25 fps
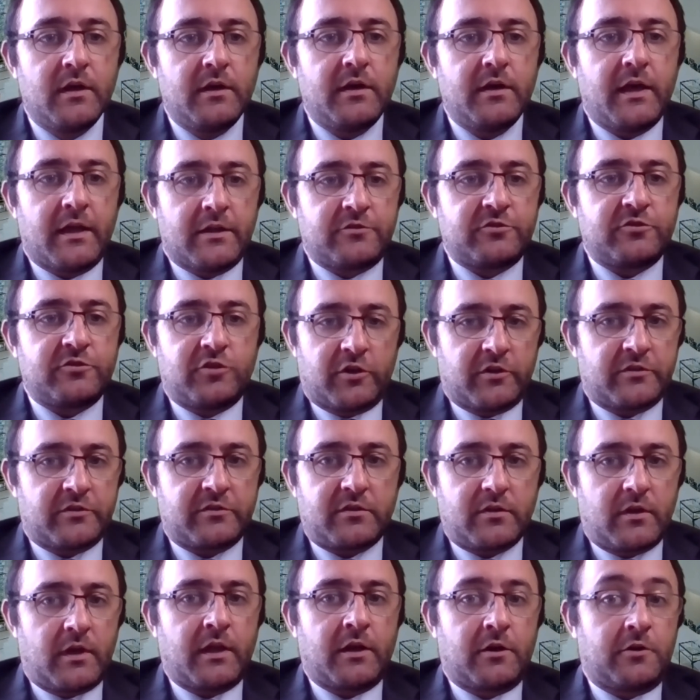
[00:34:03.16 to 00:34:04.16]
It's just
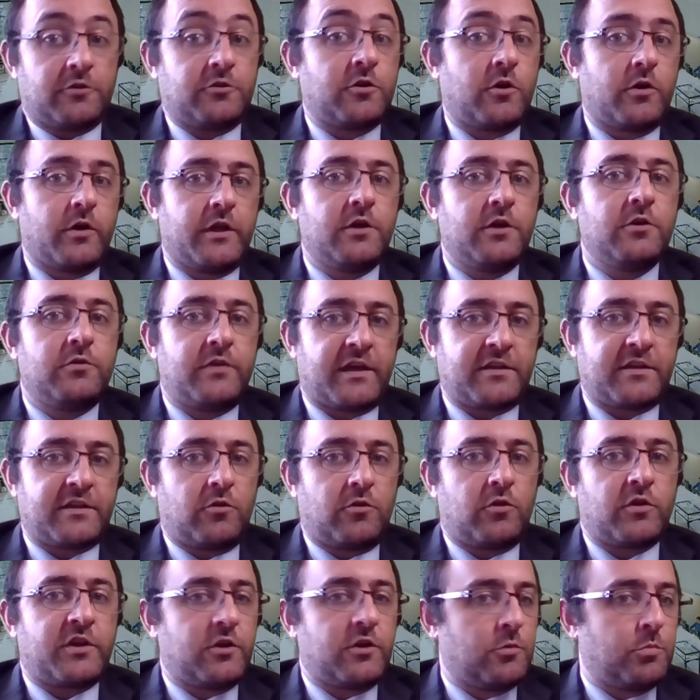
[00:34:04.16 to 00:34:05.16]
an attorney who takes a
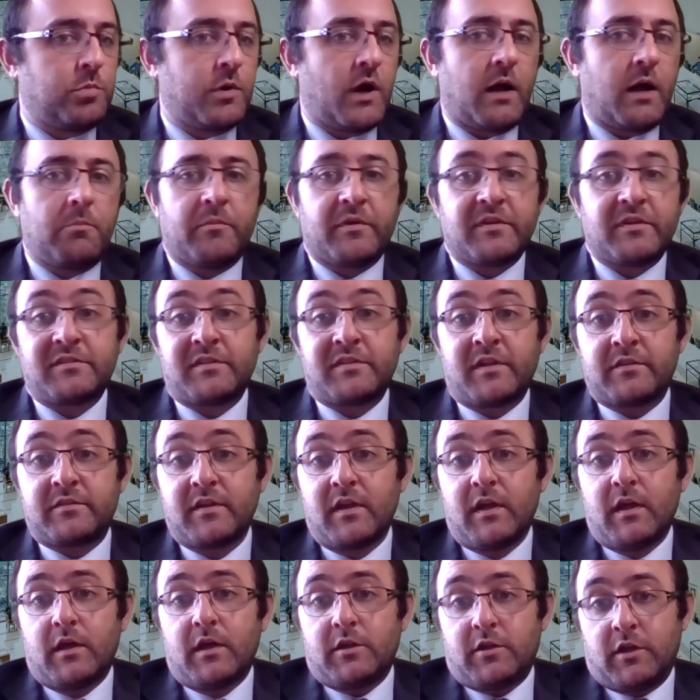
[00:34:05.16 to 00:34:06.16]
look at your problem and says,
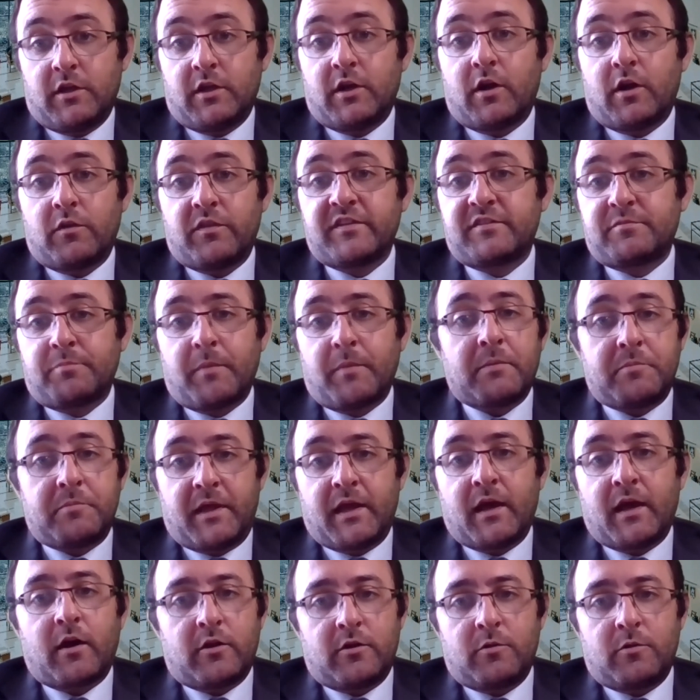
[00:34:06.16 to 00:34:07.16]
this might be
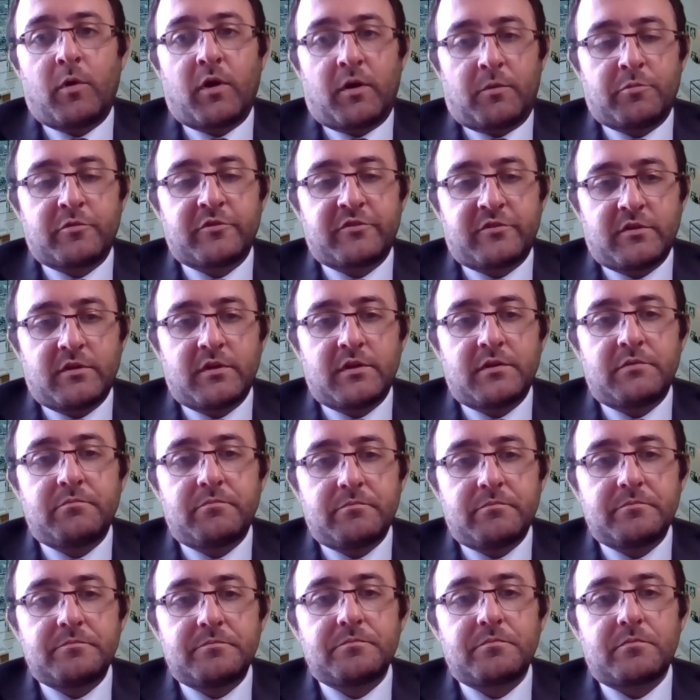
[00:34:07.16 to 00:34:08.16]
how you want to proceed.
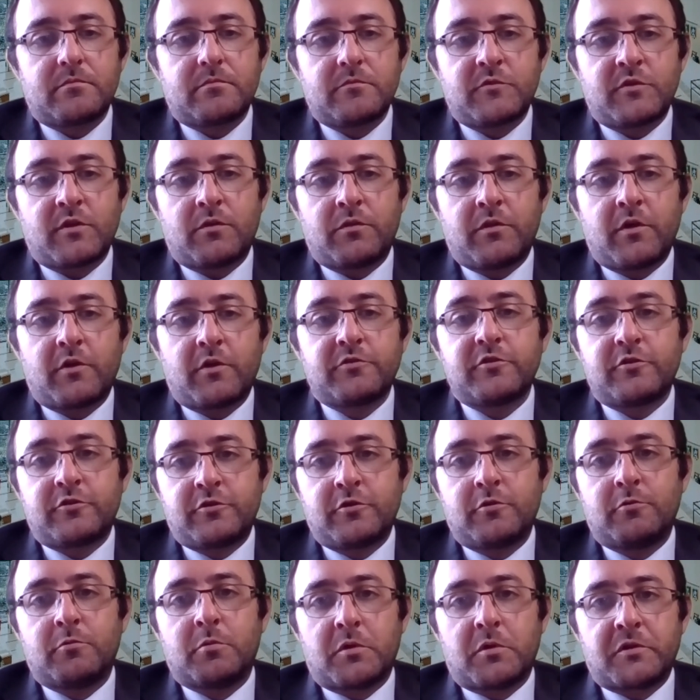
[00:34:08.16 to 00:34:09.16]
So those are
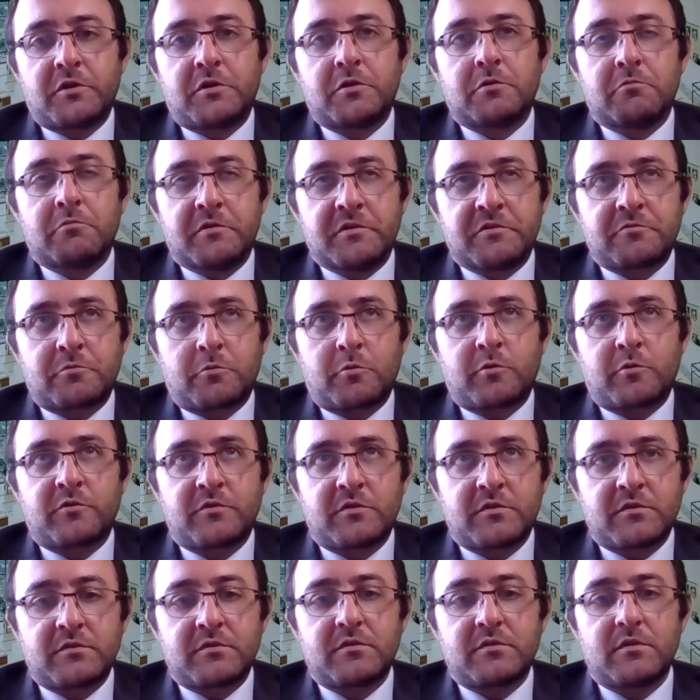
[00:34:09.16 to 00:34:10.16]
two really good
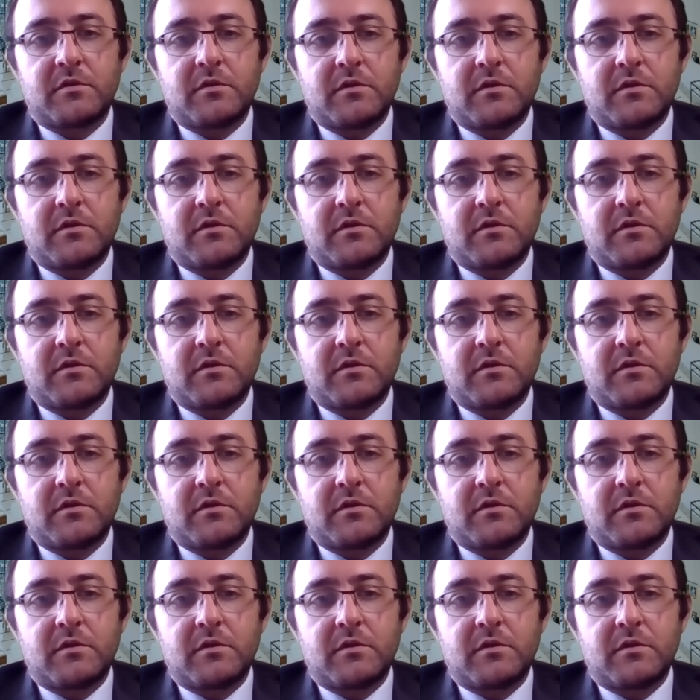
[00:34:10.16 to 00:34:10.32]
resources.